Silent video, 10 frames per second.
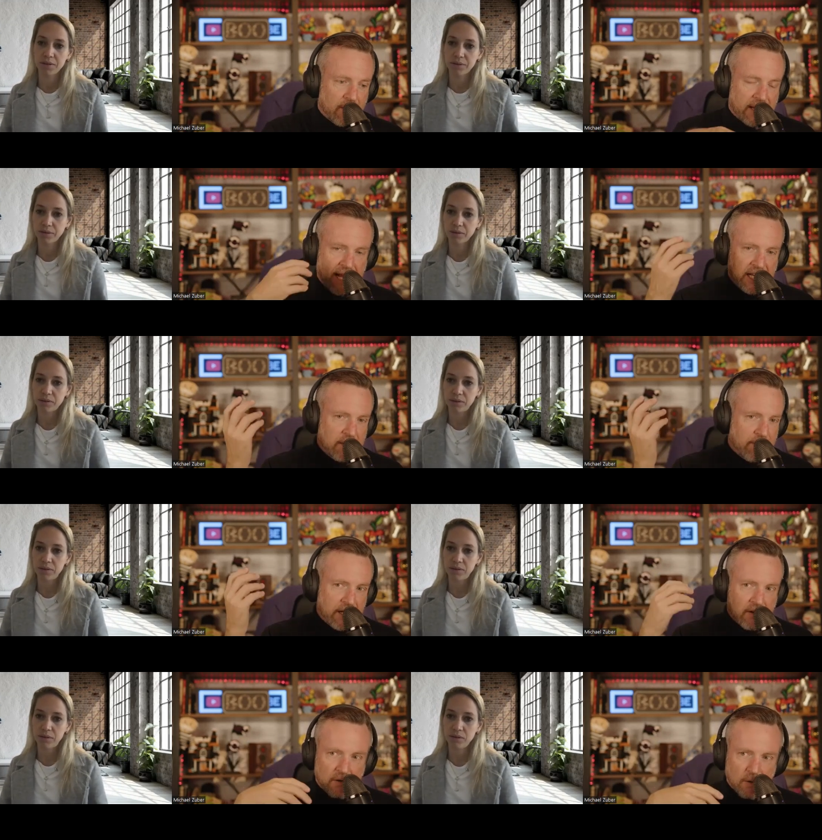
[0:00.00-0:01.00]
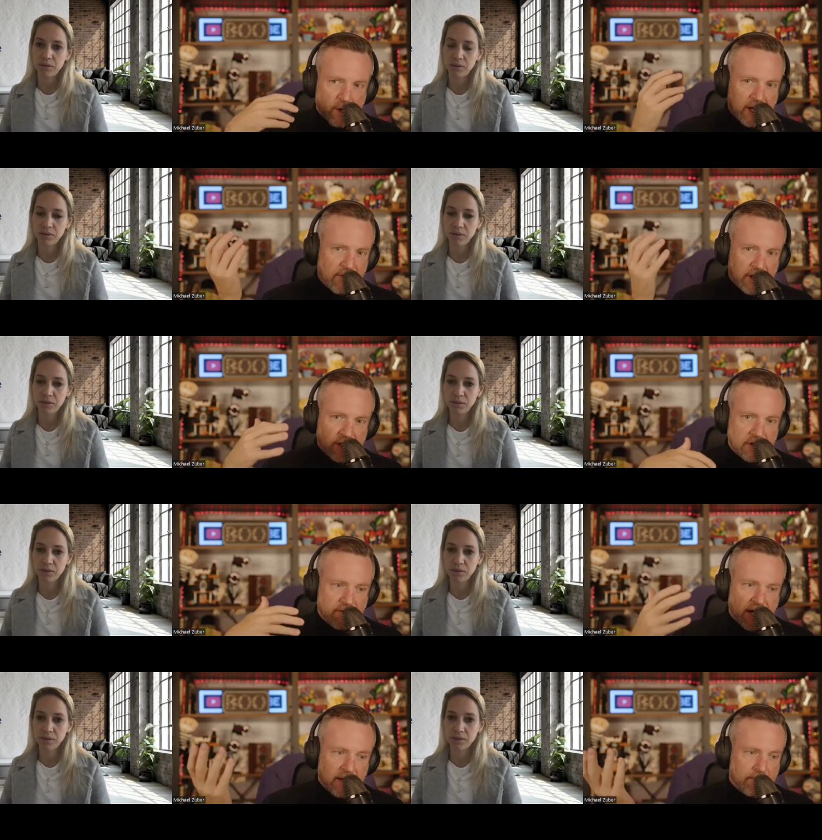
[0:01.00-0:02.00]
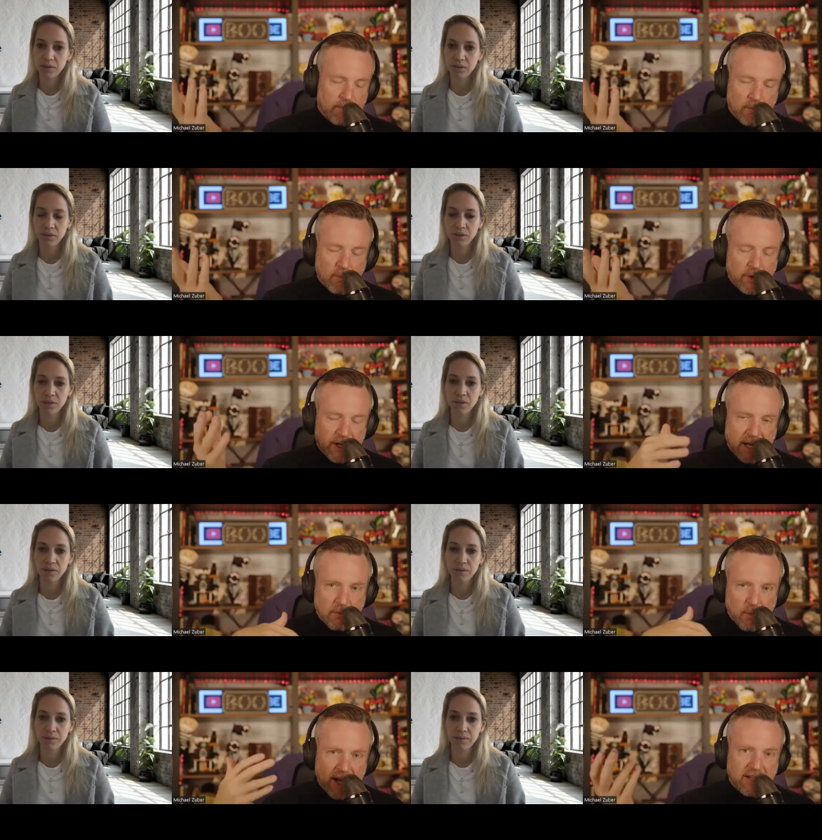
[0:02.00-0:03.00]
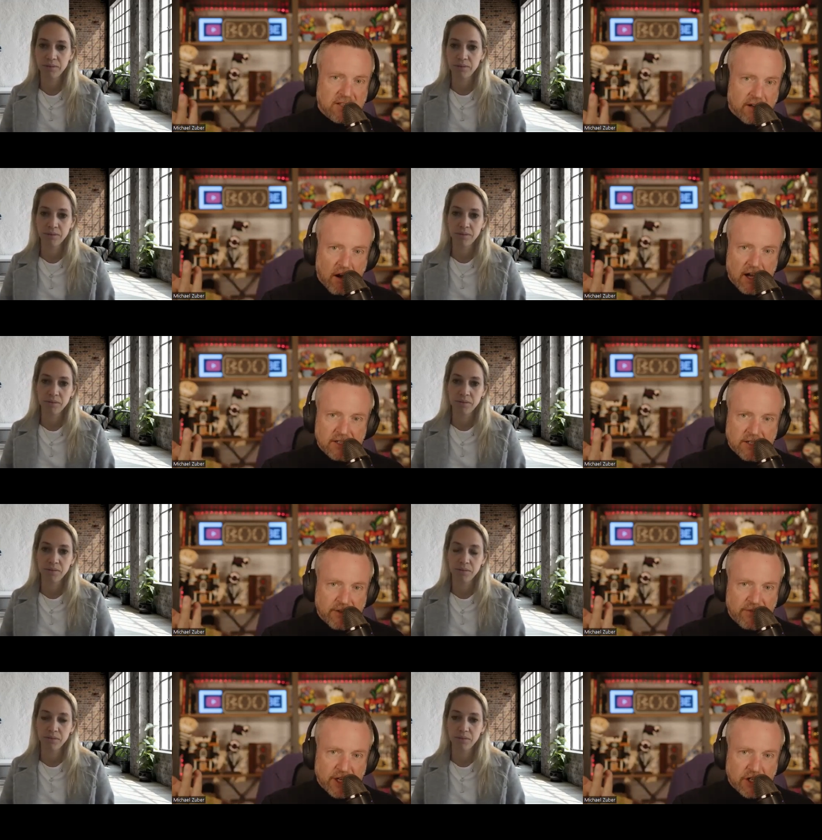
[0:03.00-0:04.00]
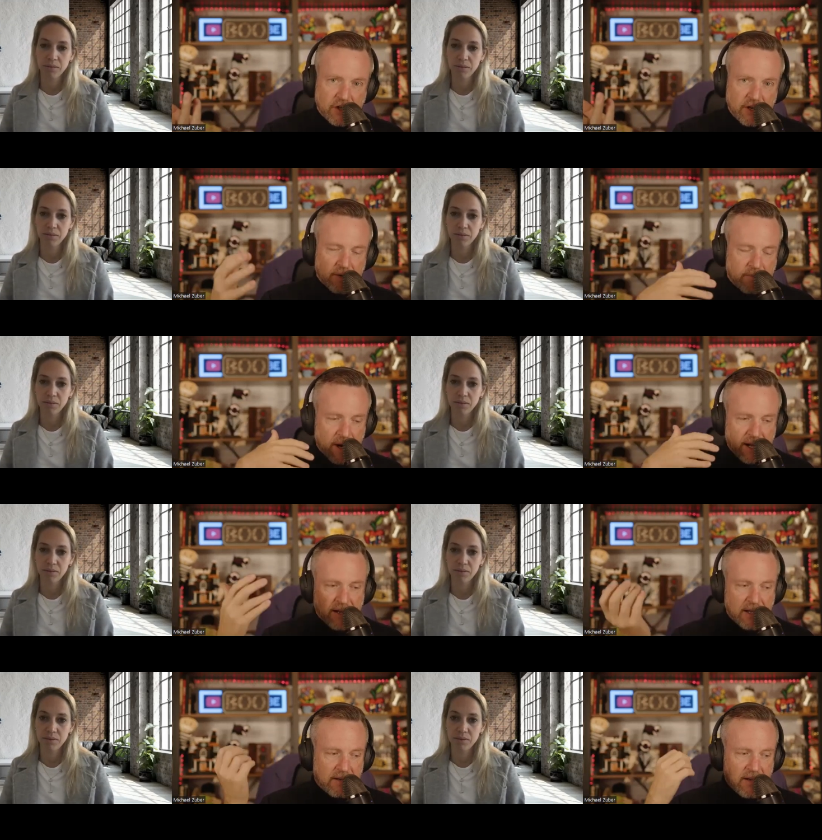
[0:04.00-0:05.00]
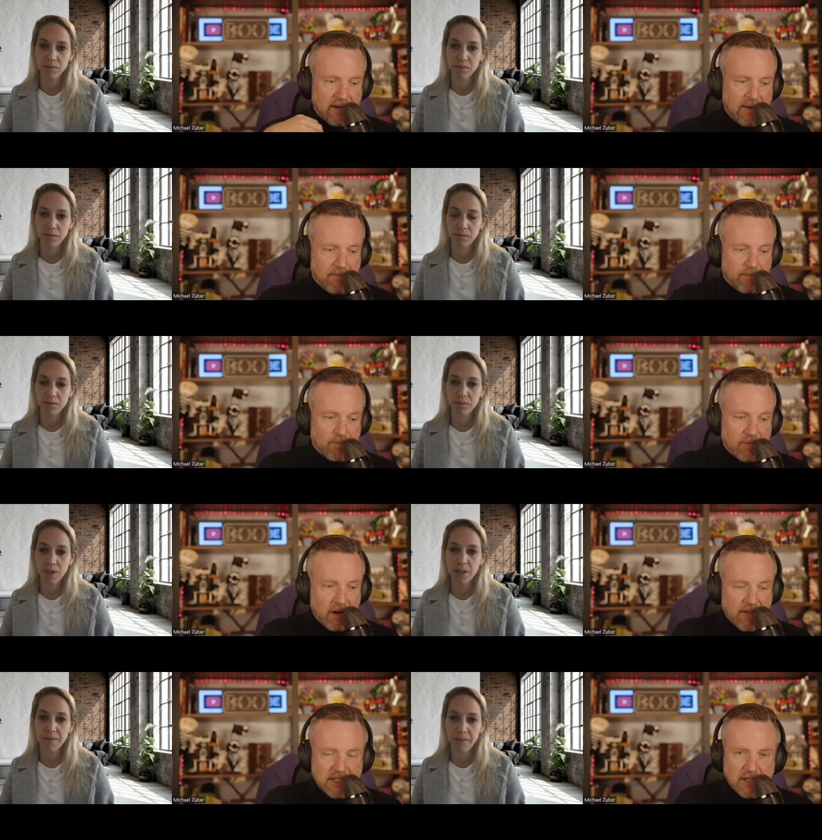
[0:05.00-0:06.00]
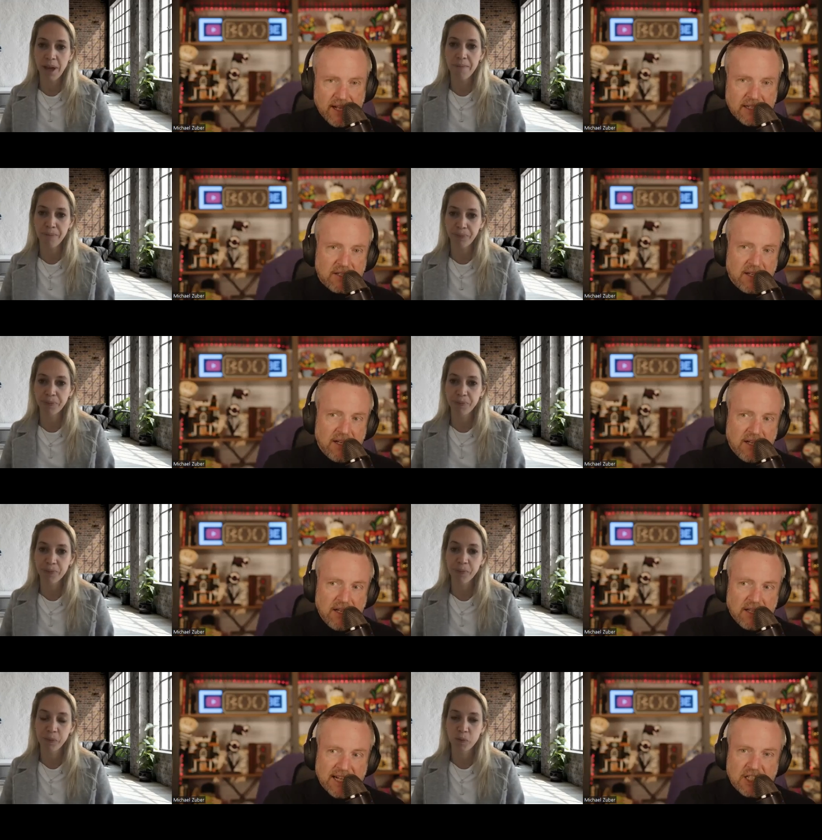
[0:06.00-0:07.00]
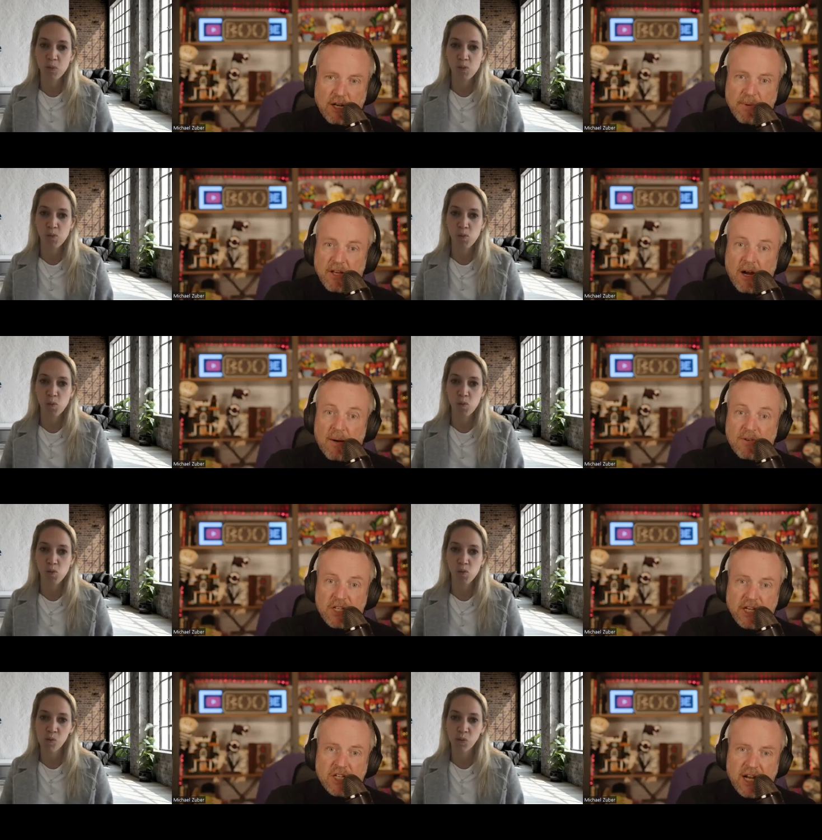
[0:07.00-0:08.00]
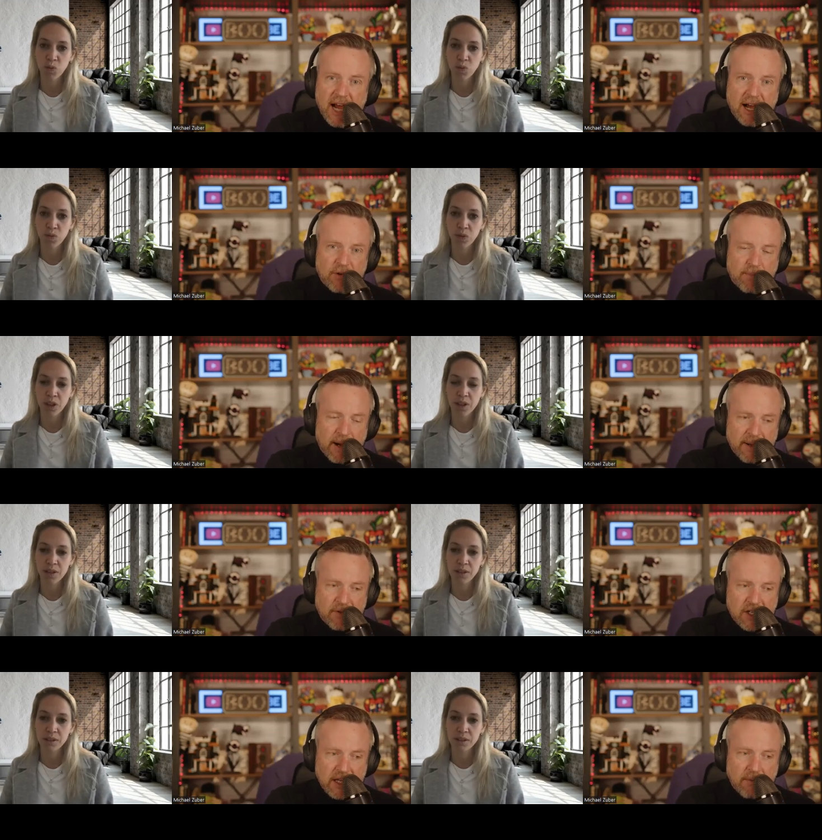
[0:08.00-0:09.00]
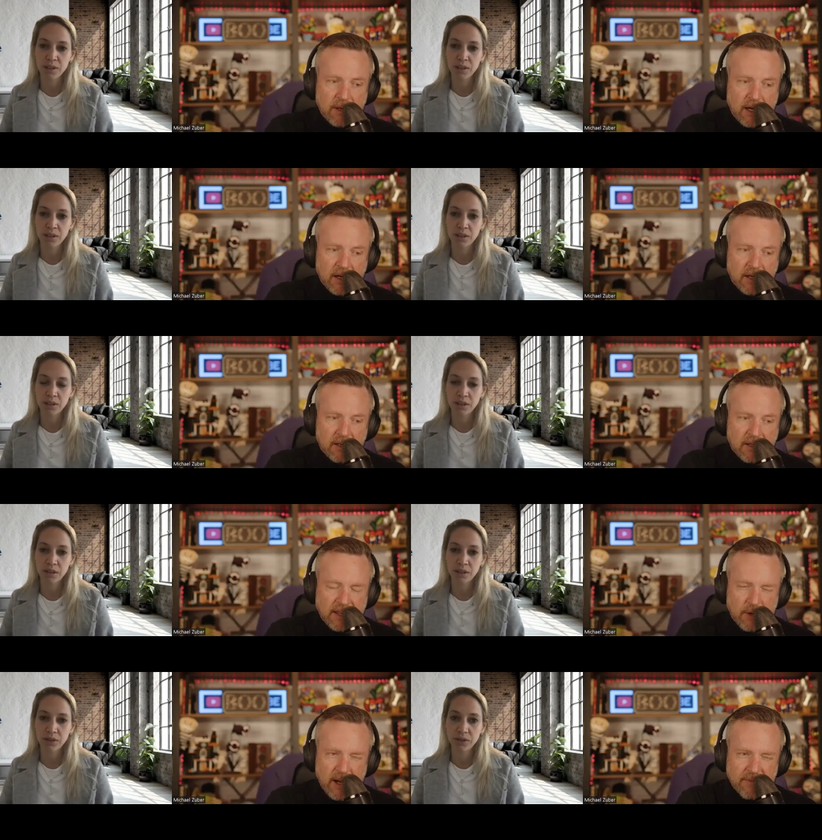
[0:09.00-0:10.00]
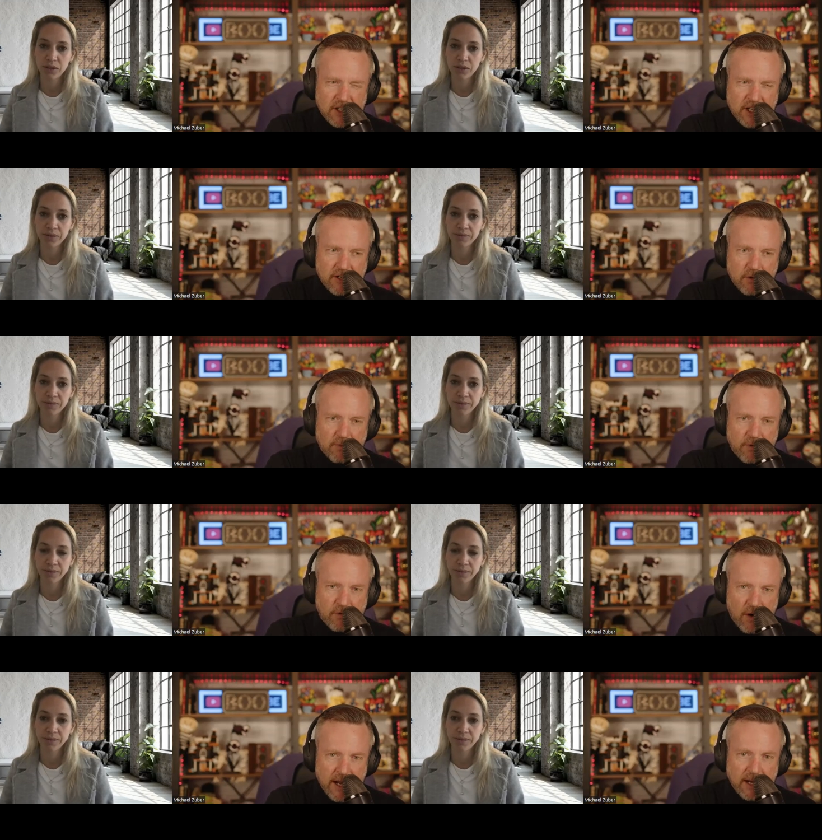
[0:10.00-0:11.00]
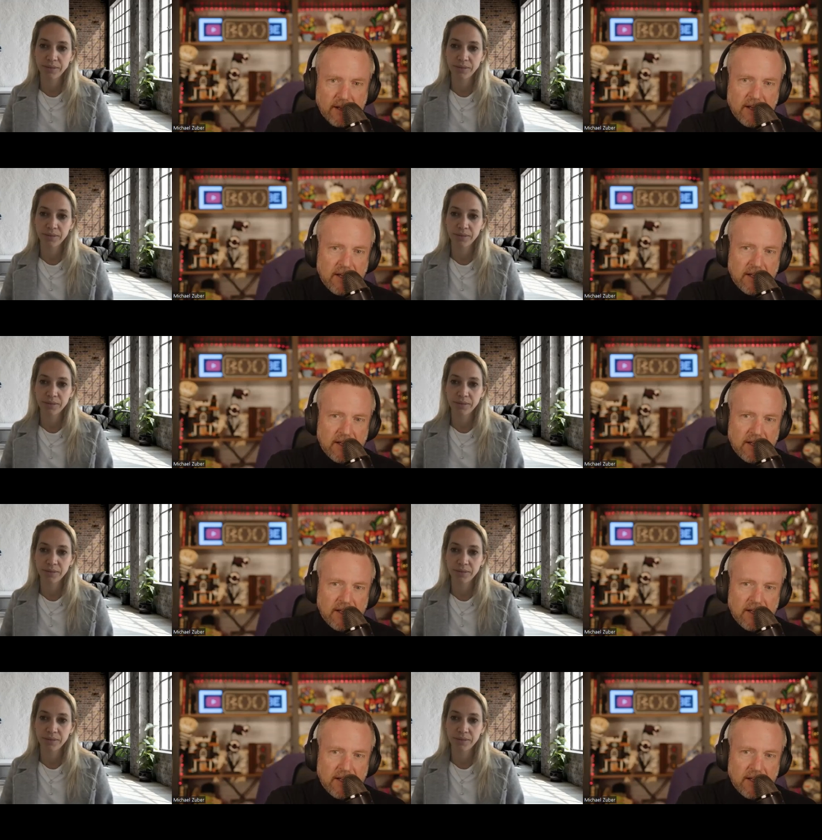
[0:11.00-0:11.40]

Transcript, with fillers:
Speaker 1: you know, a candy maker or whatever it is, you've got to you got to raise the cost of the finished good, right? And you know, that's yeah. that's that's going to be the conversation I have with my team. Uh, I think we have it scheduled for Friday.